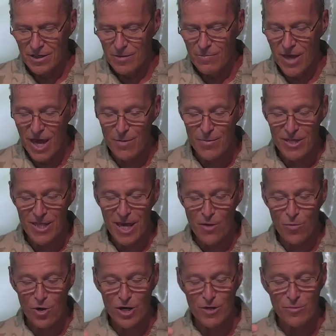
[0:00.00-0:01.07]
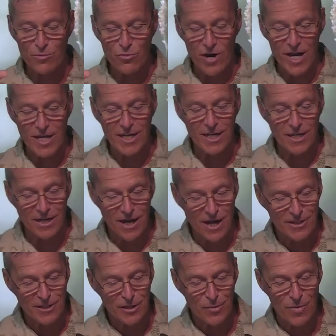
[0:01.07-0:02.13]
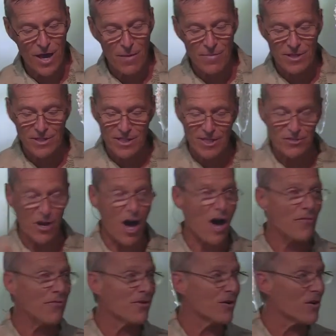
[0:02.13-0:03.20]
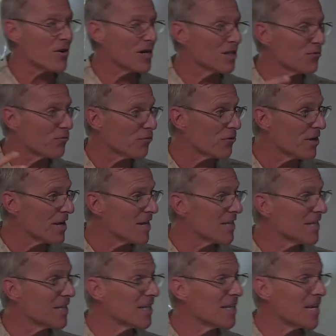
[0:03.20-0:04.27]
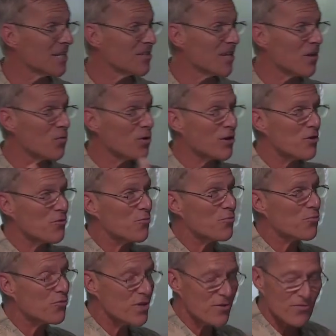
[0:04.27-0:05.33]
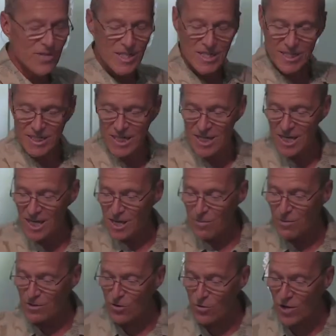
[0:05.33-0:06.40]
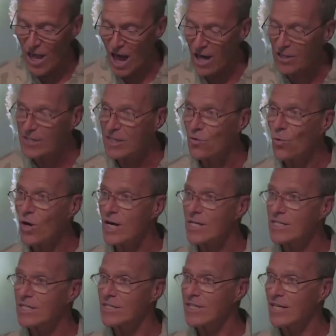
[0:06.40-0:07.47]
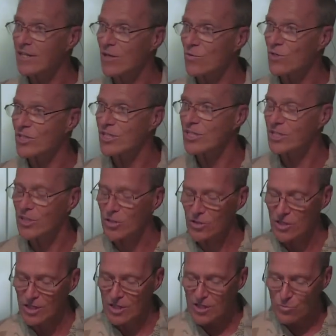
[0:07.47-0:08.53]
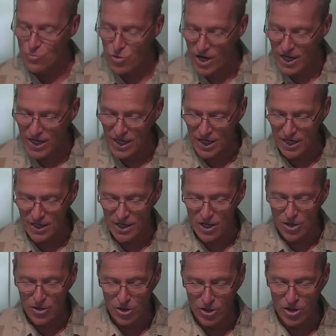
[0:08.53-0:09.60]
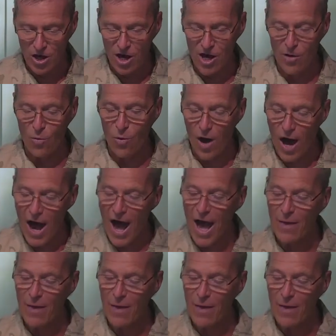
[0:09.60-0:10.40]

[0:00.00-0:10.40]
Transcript: Maybe they weren't breaking God's commandments as often or as flagrantly as they would have previously, but the reality was is that they were still breaking the law. Why?